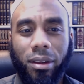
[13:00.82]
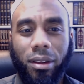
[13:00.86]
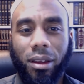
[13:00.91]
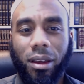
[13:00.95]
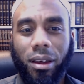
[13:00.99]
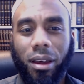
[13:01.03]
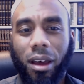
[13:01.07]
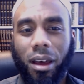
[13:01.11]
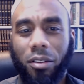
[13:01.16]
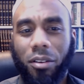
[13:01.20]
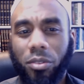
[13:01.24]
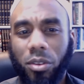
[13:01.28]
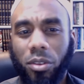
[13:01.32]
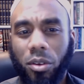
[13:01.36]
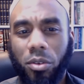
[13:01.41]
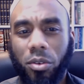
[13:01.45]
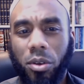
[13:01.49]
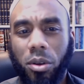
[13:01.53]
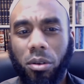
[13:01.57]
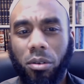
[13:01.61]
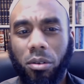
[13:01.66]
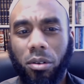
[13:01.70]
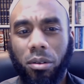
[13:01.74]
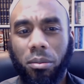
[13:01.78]
after
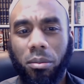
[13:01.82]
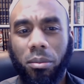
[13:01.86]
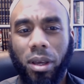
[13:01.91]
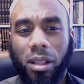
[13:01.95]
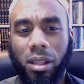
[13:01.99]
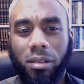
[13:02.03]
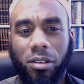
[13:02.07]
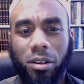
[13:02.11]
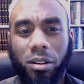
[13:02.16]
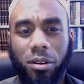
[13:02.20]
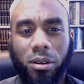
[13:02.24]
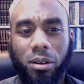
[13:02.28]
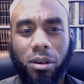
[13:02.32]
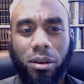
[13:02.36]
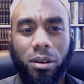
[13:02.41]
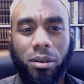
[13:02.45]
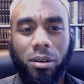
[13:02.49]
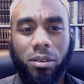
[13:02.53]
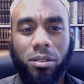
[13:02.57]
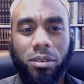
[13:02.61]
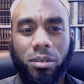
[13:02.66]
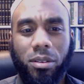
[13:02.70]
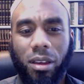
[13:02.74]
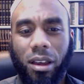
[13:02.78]
funeral and burial
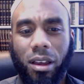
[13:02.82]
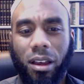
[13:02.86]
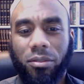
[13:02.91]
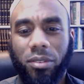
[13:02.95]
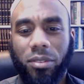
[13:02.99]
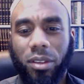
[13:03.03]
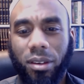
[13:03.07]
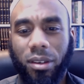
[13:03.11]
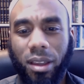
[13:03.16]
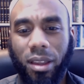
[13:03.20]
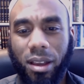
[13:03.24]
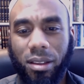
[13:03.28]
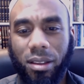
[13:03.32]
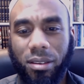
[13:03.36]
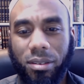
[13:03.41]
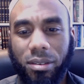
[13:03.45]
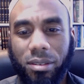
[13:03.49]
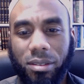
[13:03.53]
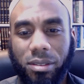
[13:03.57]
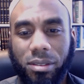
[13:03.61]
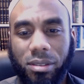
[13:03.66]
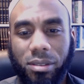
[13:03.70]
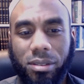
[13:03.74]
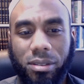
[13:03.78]
costs, after
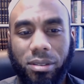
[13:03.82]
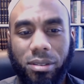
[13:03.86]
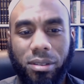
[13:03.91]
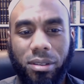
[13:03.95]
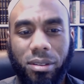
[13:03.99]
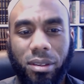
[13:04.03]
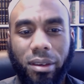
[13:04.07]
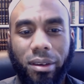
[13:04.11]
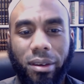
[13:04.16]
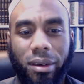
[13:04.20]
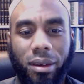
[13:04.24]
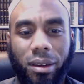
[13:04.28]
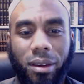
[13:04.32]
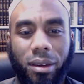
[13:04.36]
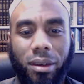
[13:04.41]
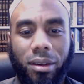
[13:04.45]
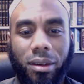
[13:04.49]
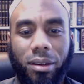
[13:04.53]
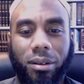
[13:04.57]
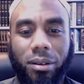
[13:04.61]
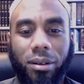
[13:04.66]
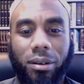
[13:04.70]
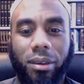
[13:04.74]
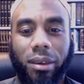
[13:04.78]
debts.
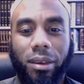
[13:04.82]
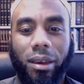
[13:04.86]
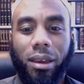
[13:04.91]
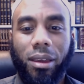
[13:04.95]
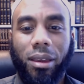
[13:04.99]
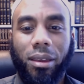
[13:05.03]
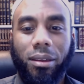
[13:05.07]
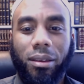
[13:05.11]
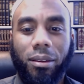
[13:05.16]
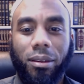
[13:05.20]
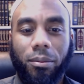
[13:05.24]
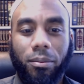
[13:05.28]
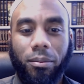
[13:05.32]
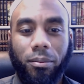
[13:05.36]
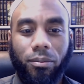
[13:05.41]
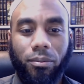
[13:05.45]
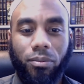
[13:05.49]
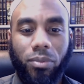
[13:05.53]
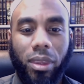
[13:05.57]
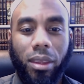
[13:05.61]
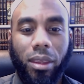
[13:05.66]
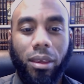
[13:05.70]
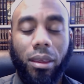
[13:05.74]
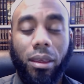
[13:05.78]
Okay?
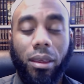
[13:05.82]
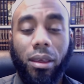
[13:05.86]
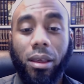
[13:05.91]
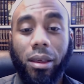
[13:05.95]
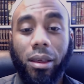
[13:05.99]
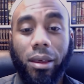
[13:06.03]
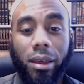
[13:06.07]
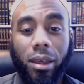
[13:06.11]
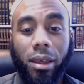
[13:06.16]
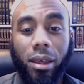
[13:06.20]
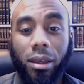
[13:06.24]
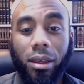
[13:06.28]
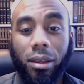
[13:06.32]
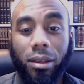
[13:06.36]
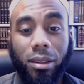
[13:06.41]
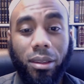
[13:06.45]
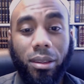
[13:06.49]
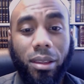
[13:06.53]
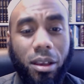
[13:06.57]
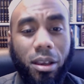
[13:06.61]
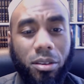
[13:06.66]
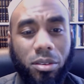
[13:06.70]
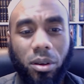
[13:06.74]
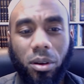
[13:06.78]

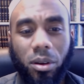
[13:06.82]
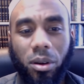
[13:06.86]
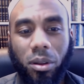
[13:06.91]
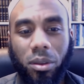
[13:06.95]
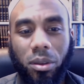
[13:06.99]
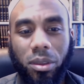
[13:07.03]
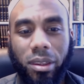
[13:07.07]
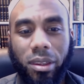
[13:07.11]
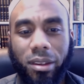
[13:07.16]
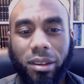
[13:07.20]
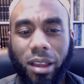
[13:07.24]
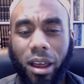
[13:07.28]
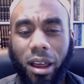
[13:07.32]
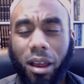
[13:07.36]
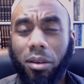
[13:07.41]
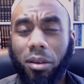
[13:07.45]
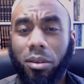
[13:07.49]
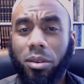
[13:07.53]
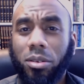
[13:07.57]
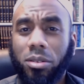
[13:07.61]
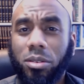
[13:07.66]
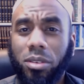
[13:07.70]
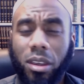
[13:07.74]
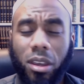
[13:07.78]
Unless all the
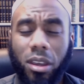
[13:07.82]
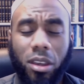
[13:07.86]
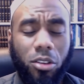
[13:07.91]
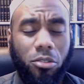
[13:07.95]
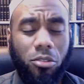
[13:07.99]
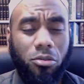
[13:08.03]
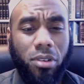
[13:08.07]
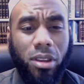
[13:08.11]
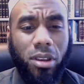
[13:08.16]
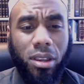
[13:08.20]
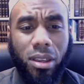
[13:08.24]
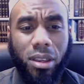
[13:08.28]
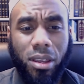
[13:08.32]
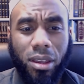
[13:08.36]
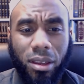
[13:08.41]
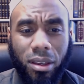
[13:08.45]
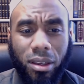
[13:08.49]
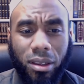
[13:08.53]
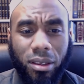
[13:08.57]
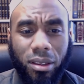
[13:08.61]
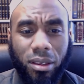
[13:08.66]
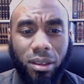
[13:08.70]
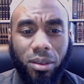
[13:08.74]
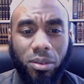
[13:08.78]
inheritors they agree
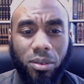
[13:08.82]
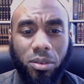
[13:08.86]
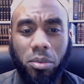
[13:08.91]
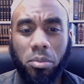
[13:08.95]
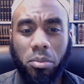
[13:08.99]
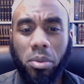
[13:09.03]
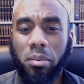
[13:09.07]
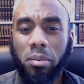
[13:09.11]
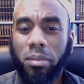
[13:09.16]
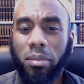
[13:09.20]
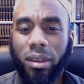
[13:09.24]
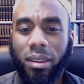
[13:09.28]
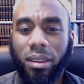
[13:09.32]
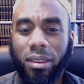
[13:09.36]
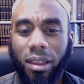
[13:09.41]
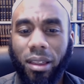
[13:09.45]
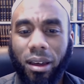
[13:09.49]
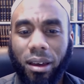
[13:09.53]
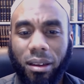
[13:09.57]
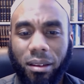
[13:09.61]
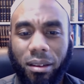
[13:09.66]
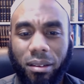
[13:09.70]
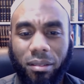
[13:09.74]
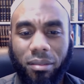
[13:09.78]
to permit
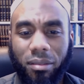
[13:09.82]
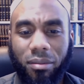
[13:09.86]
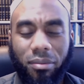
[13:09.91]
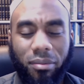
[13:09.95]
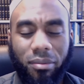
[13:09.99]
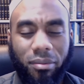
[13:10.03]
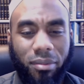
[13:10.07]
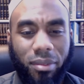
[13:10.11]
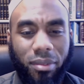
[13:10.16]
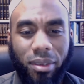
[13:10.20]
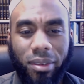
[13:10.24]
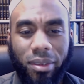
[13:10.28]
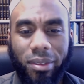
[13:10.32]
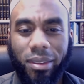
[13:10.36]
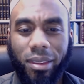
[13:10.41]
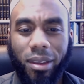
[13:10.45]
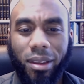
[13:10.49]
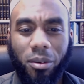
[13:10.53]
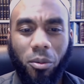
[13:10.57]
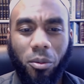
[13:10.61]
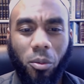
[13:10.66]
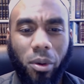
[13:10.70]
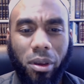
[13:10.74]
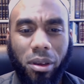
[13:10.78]
that
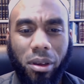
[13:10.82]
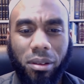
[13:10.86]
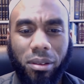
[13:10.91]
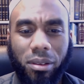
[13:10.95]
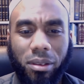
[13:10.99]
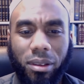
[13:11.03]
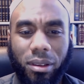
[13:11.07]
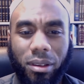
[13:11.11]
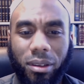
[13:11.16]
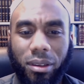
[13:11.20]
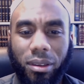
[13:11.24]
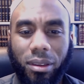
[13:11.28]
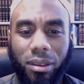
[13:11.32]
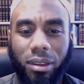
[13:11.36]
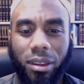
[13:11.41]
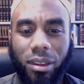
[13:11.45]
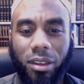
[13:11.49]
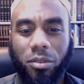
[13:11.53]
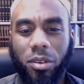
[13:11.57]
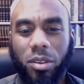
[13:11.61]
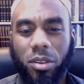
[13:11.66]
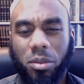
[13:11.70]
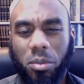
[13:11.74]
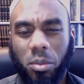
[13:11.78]
that will,
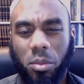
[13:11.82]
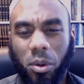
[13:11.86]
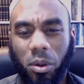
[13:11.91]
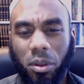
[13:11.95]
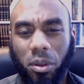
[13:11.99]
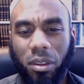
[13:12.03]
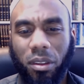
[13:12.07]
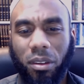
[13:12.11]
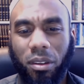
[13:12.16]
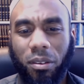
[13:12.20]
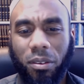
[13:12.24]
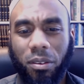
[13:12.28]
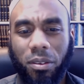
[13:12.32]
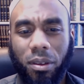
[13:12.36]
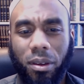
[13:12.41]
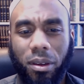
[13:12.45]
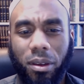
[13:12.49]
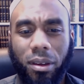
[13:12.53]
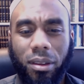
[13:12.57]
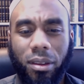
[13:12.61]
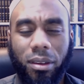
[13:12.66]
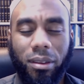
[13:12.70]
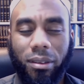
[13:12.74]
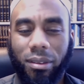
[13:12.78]
if it's more than a
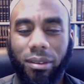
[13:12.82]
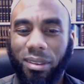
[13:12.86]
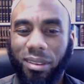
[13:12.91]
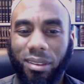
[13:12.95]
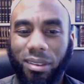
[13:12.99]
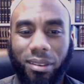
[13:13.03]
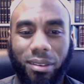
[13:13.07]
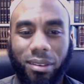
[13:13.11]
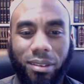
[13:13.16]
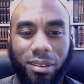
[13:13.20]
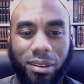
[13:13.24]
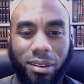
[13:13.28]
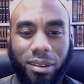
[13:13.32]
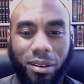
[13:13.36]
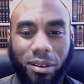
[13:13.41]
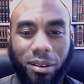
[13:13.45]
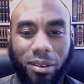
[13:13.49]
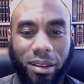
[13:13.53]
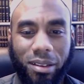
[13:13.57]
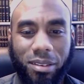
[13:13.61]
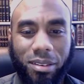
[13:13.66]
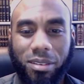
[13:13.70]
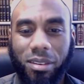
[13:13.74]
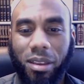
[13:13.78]
third you know
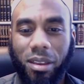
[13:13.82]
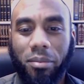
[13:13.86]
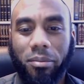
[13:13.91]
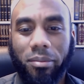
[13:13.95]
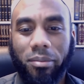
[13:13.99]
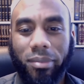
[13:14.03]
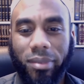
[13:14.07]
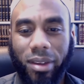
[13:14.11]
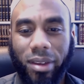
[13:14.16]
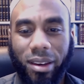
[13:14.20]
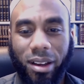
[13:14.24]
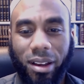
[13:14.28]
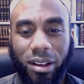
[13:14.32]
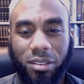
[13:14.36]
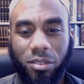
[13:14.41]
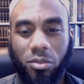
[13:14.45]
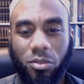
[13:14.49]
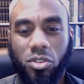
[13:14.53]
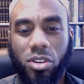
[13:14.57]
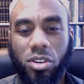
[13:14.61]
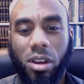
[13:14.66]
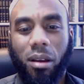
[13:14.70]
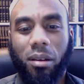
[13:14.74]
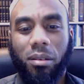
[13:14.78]
that's them an act
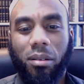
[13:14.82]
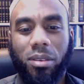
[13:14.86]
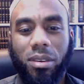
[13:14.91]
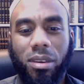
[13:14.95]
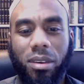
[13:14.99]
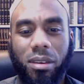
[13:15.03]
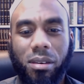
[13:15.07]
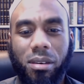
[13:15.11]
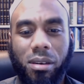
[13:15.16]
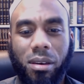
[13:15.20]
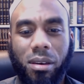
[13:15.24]
of charity